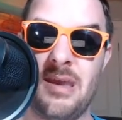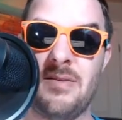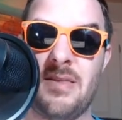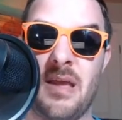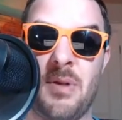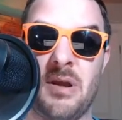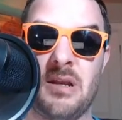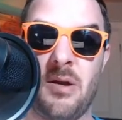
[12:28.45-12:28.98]

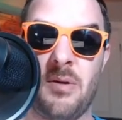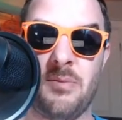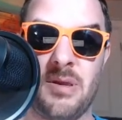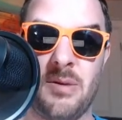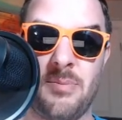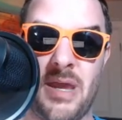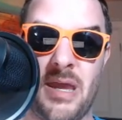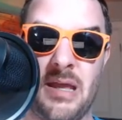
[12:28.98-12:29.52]
That might not be
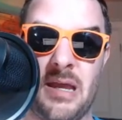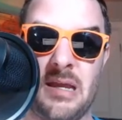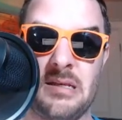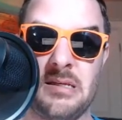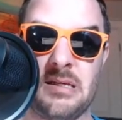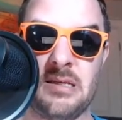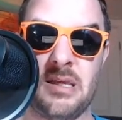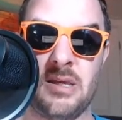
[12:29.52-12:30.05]
a bad
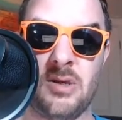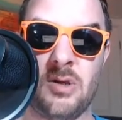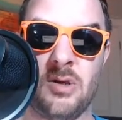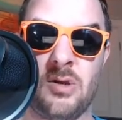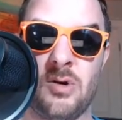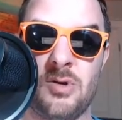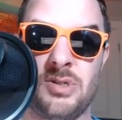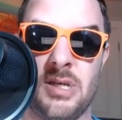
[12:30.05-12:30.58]
idea. They could
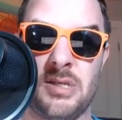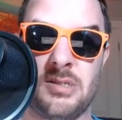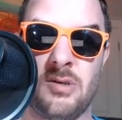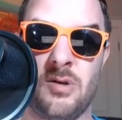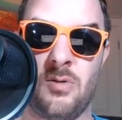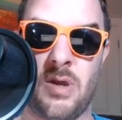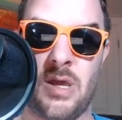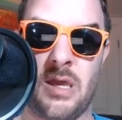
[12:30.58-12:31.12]
go Jason
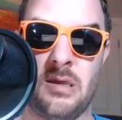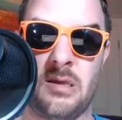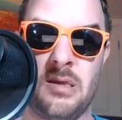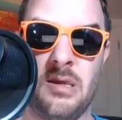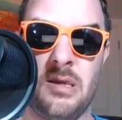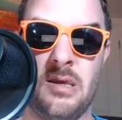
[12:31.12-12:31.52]
Away.